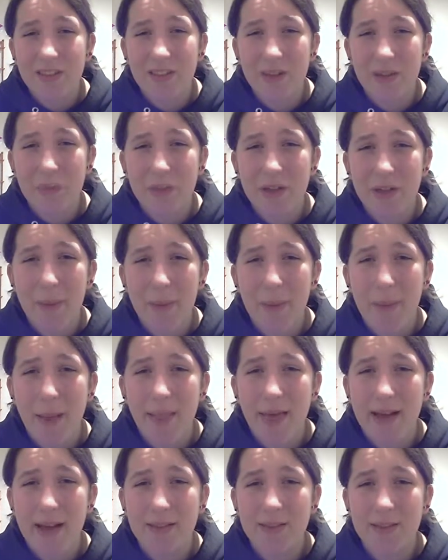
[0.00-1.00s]
Still, I'm sorry
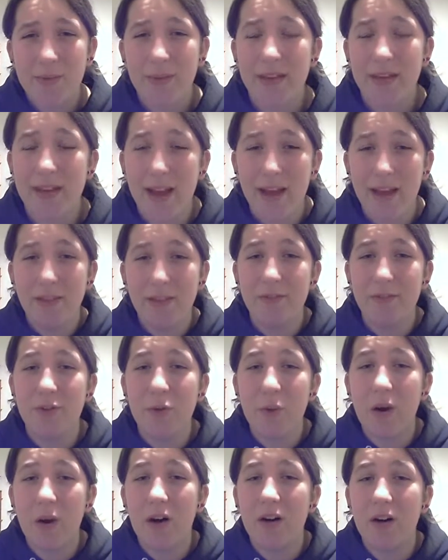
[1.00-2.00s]
about last week. I
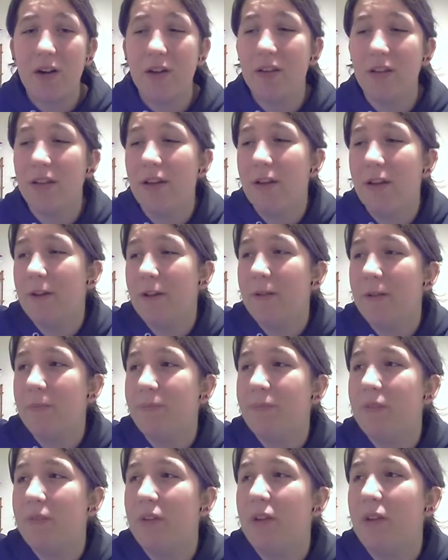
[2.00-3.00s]
love you all.
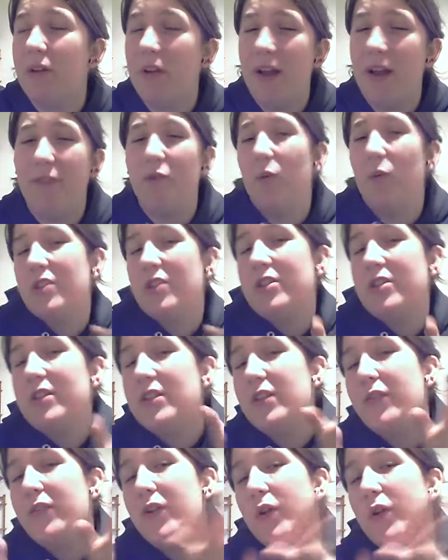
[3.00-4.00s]
You don't have to watch
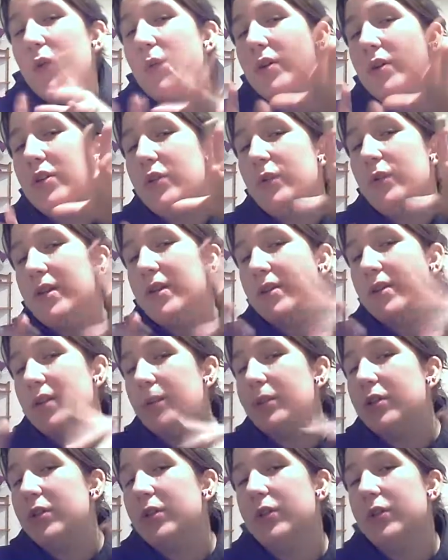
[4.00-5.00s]
this if you don't want to. It
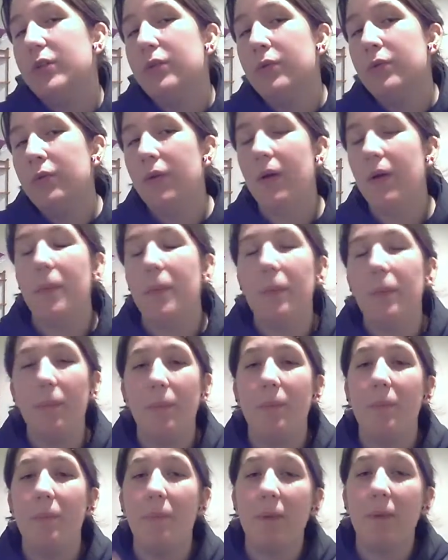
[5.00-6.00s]
is up to you.
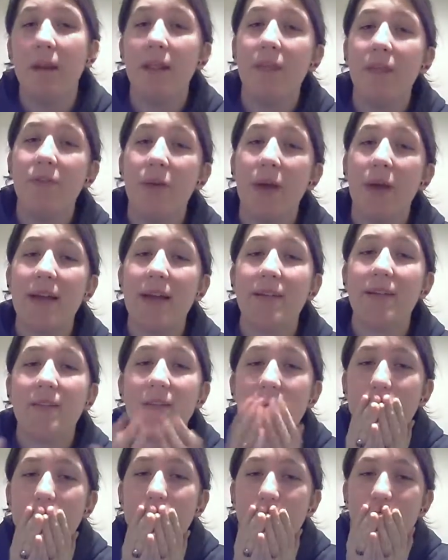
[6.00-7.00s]
But I love you
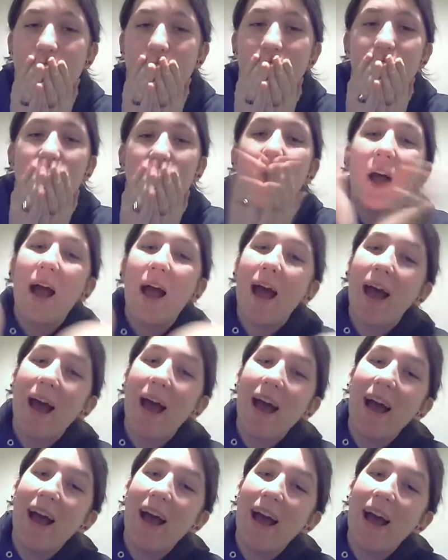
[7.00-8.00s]
guys. Mwah.